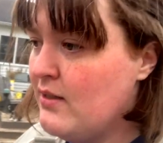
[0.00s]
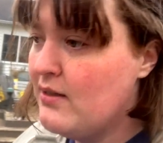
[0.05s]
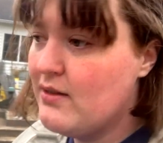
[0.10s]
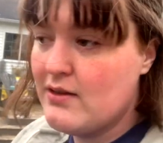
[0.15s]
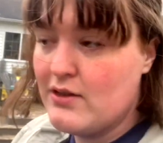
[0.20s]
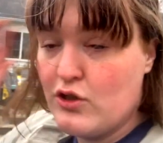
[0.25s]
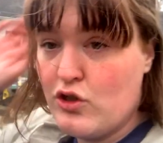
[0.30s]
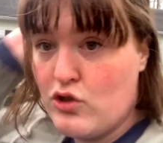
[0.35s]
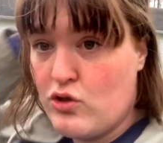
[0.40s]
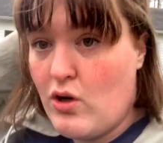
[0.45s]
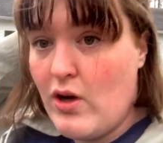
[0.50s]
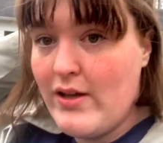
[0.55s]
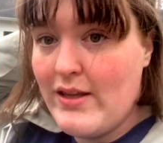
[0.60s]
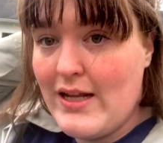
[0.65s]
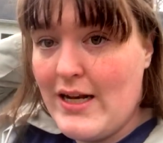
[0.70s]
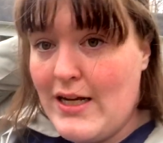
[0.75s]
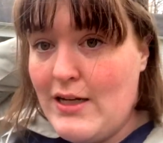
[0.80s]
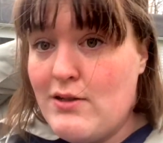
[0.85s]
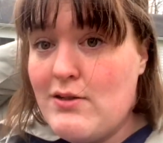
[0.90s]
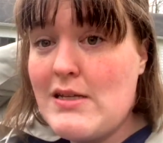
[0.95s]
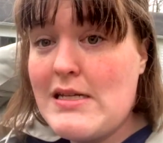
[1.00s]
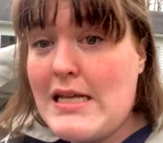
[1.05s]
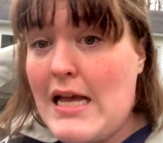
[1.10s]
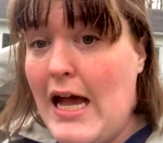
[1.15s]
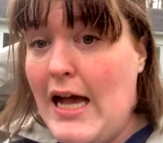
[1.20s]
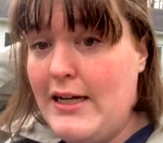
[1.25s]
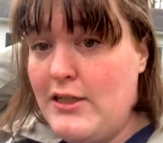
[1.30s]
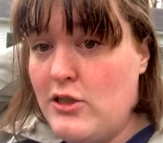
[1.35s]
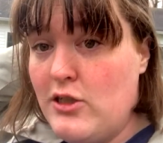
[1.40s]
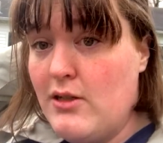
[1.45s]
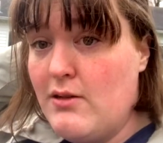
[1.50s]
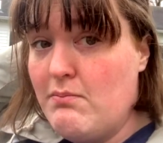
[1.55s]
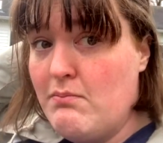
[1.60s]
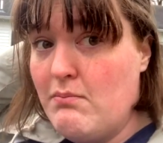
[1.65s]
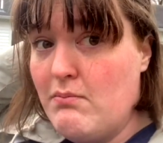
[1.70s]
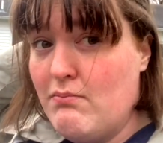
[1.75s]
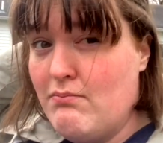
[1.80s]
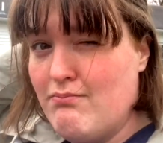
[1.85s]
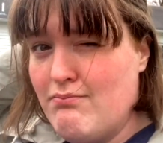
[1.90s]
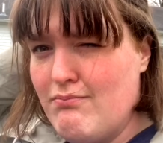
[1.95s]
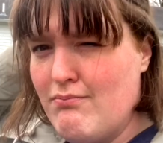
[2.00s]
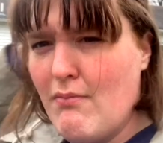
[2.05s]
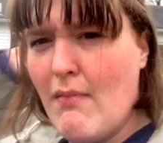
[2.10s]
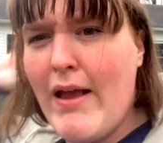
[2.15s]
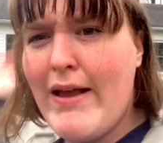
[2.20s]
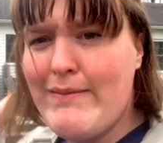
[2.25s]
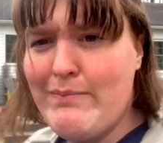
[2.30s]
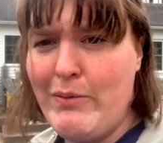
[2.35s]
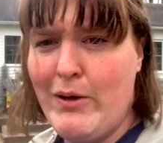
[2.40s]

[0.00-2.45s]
the straw that I use is actually main